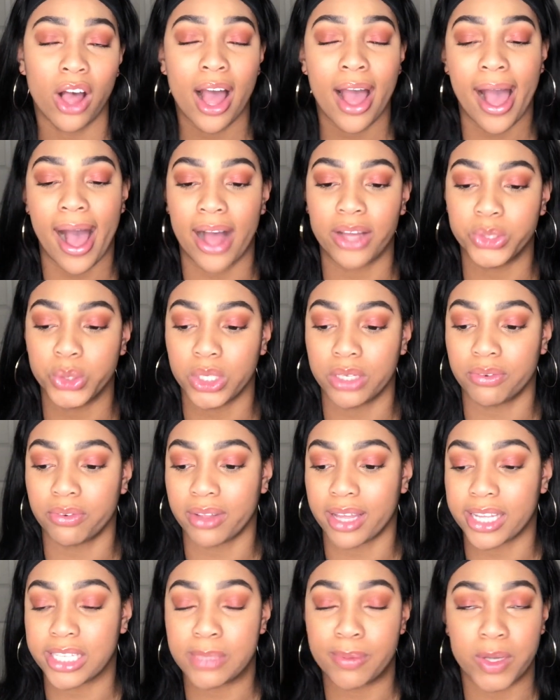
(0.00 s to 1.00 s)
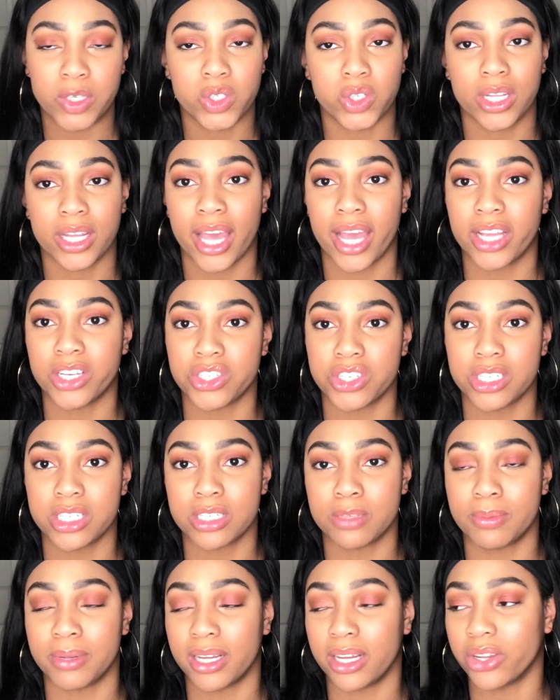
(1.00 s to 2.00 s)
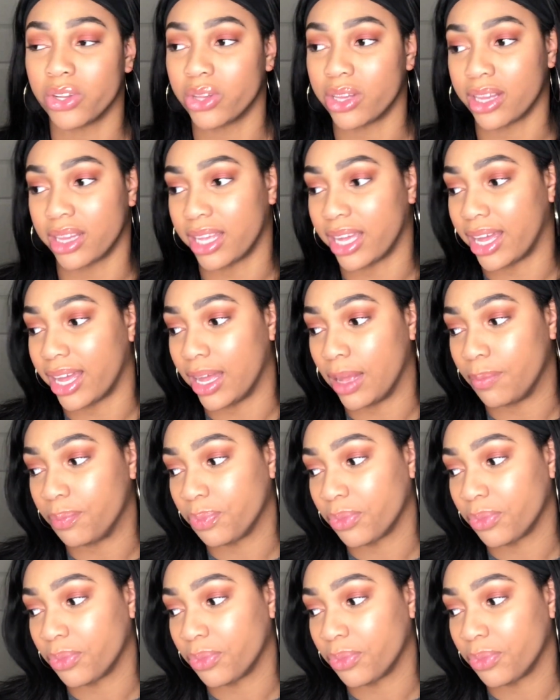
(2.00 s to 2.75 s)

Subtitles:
I'll do it for like special occasions, but other than that,